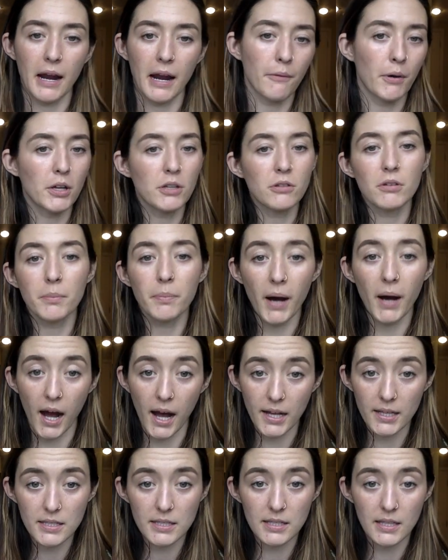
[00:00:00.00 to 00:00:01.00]
I want you to
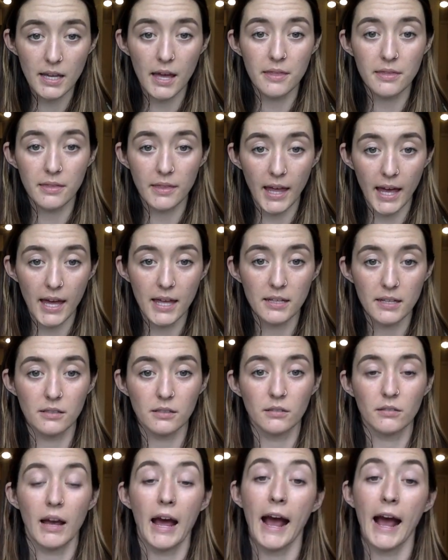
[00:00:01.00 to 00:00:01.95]
pause and then